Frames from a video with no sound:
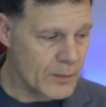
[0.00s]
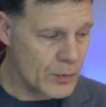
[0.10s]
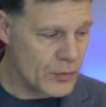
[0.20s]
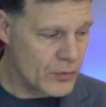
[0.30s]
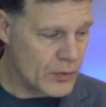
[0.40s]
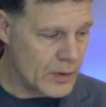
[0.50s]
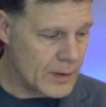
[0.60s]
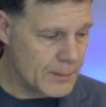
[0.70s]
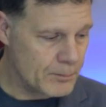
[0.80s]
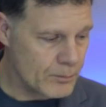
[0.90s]
was
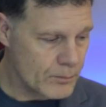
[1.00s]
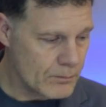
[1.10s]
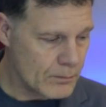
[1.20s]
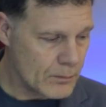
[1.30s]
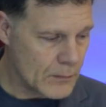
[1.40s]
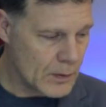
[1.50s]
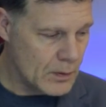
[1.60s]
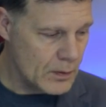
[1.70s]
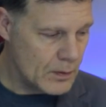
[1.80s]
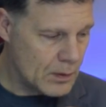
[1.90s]
a
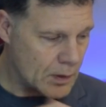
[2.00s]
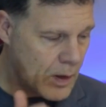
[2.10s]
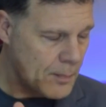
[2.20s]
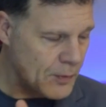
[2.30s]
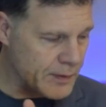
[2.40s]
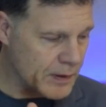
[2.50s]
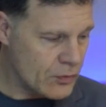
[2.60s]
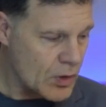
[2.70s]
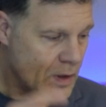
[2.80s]
couple things.